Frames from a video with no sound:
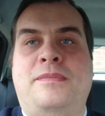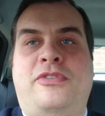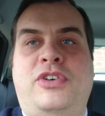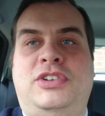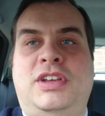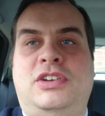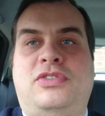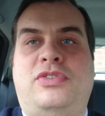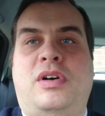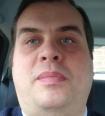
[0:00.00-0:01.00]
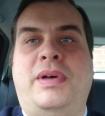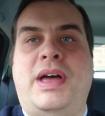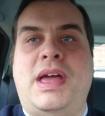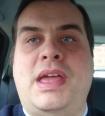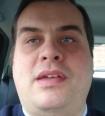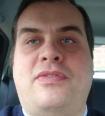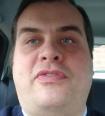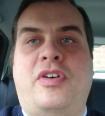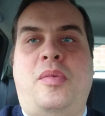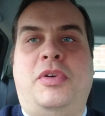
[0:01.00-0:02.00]
footage from a
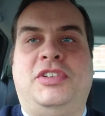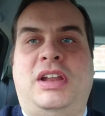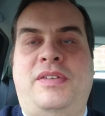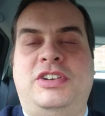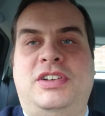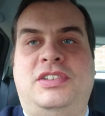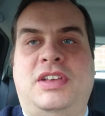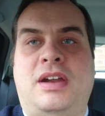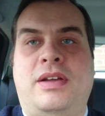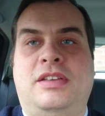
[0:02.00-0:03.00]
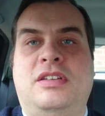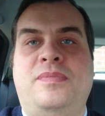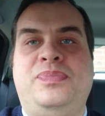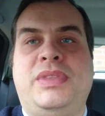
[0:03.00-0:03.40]
film or television series.